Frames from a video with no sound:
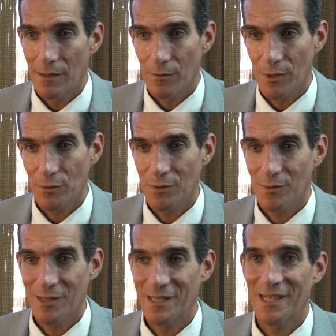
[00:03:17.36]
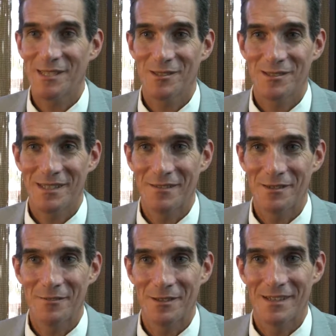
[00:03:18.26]
which was really nice,
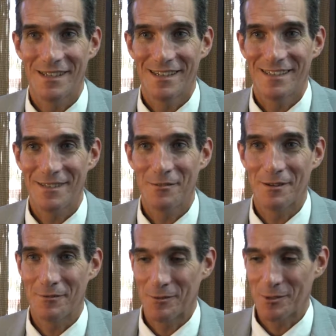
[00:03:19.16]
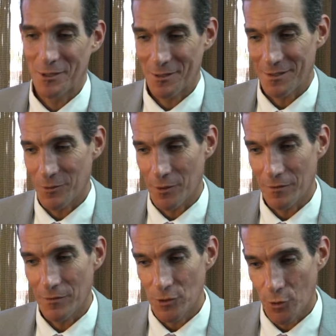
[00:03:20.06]
even if it was just sort
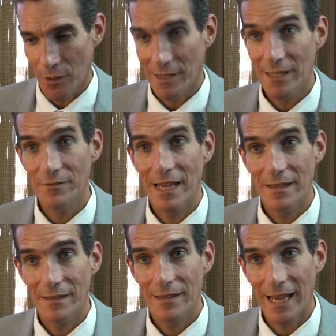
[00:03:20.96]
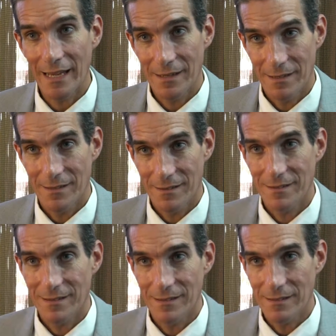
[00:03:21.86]
of short-lived at that
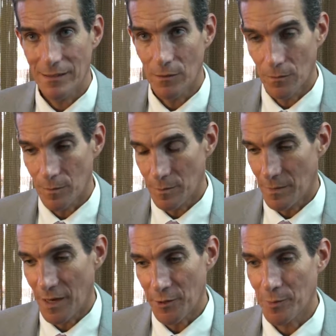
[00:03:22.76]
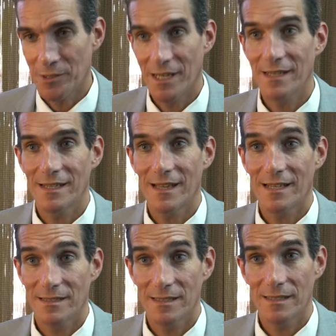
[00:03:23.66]
100%
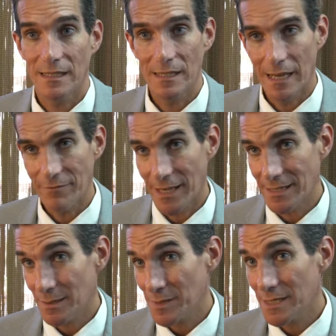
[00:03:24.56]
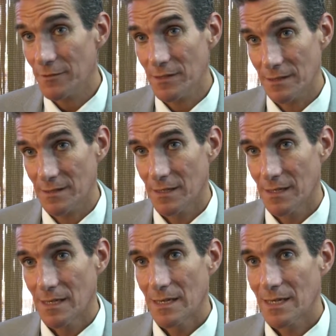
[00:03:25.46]
elasticity. I've had some stiffness
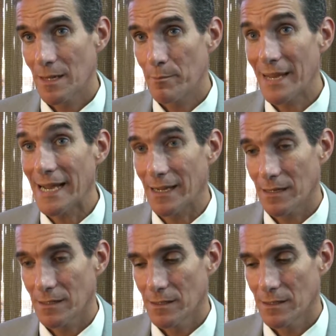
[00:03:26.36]
come back,